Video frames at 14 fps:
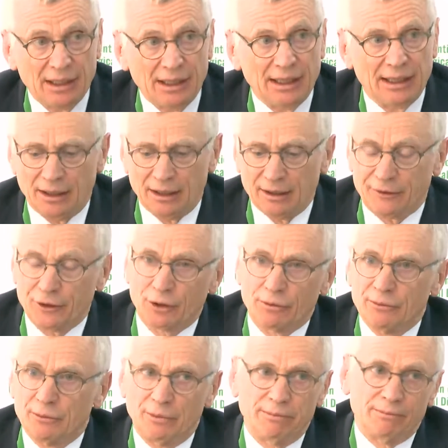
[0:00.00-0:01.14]

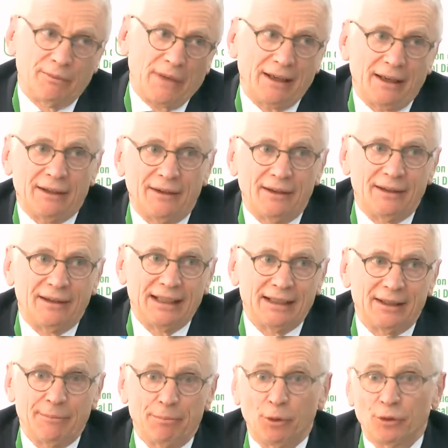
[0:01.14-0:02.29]
The
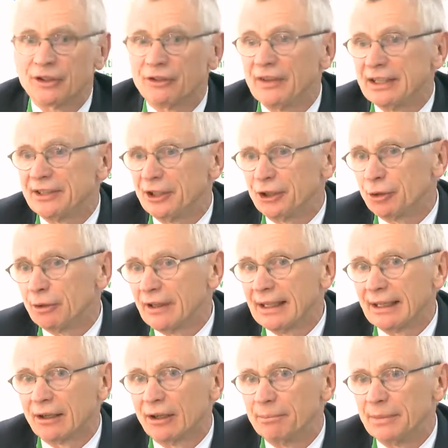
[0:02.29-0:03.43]
importance of this issue, I
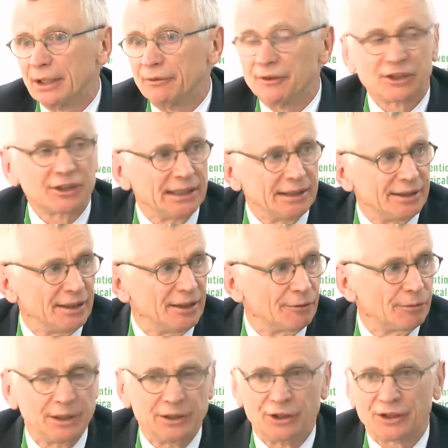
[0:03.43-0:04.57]
think, can't be overstated.
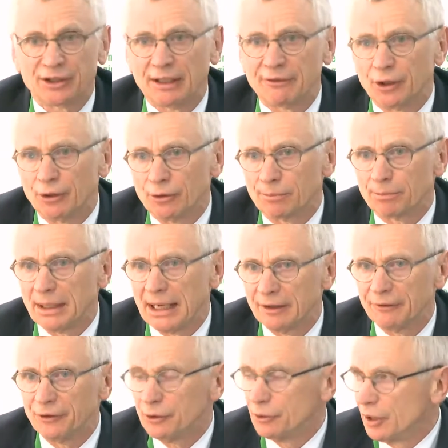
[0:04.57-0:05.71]
If we just have to look back
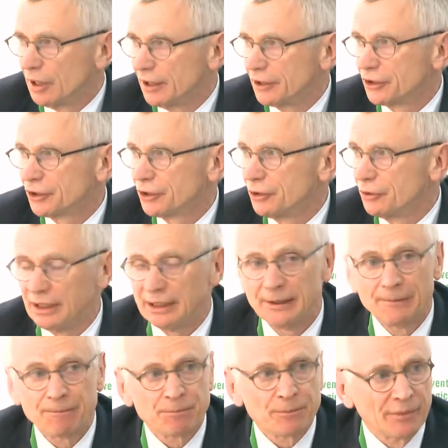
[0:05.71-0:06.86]
a few years to the
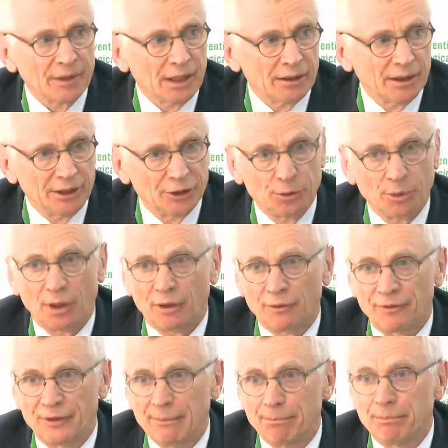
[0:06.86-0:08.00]
issue
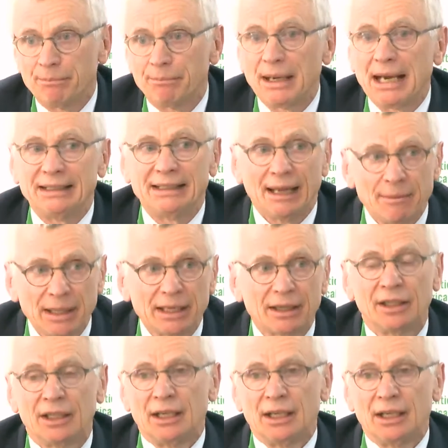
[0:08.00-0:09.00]
of the pandemic,